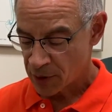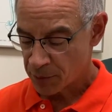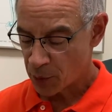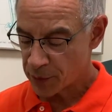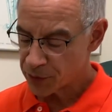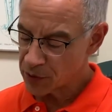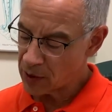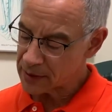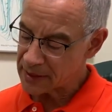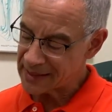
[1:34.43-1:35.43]
But with
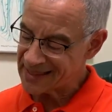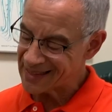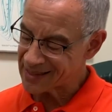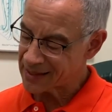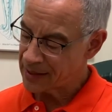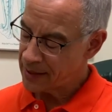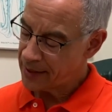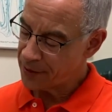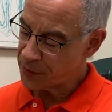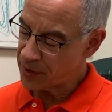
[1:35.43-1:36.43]
regard to the disc,
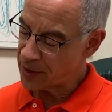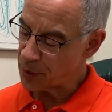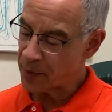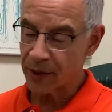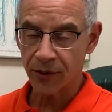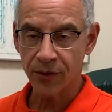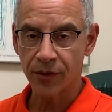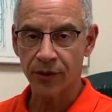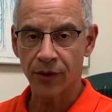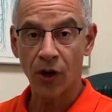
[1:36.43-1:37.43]
if you think about
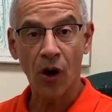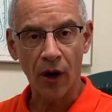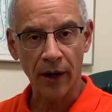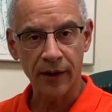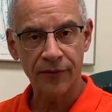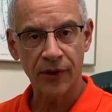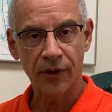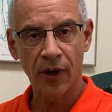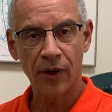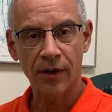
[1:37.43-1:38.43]
your car, if the
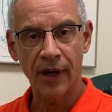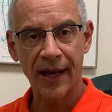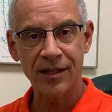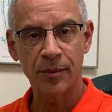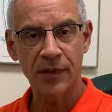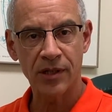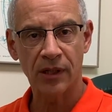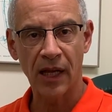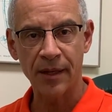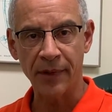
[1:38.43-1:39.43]
car has a
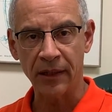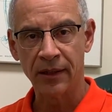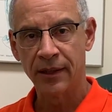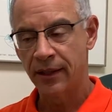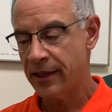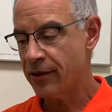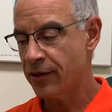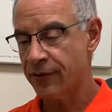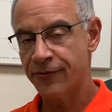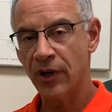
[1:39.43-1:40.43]
misalignment, either
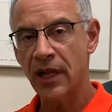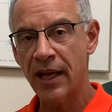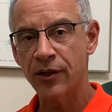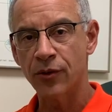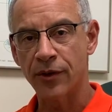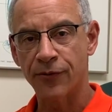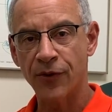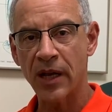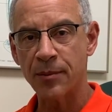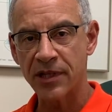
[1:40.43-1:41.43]
the front end or the
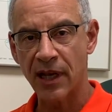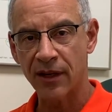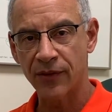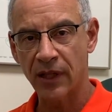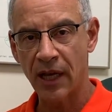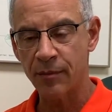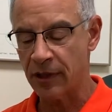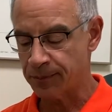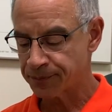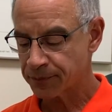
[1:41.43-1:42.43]
frame is out of
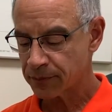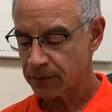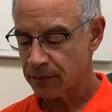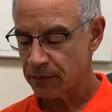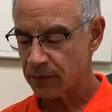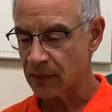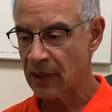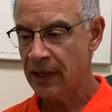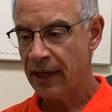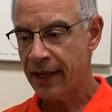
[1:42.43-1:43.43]
alignment,
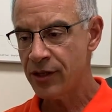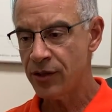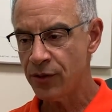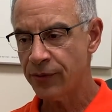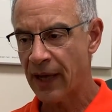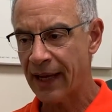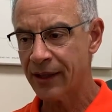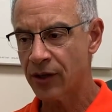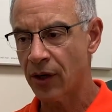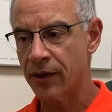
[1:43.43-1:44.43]
and you've
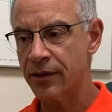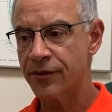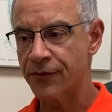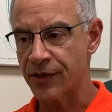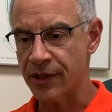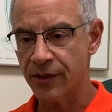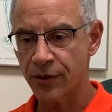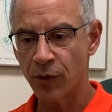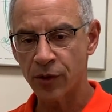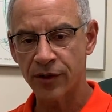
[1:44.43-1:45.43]
had cars for
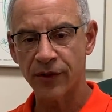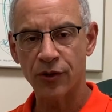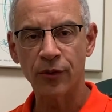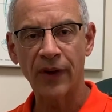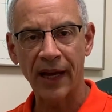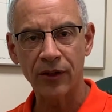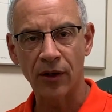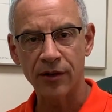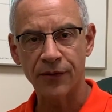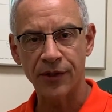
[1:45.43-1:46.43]
years, most of us who've had
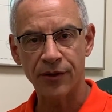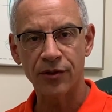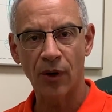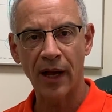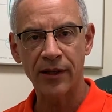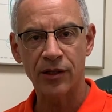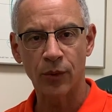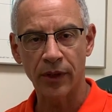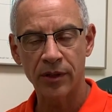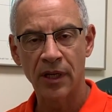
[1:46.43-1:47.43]
cars for years know how this
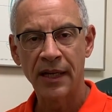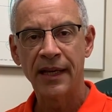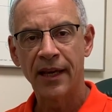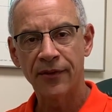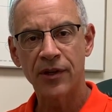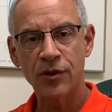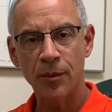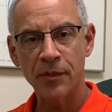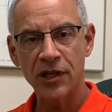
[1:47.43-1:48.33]
works. If there's a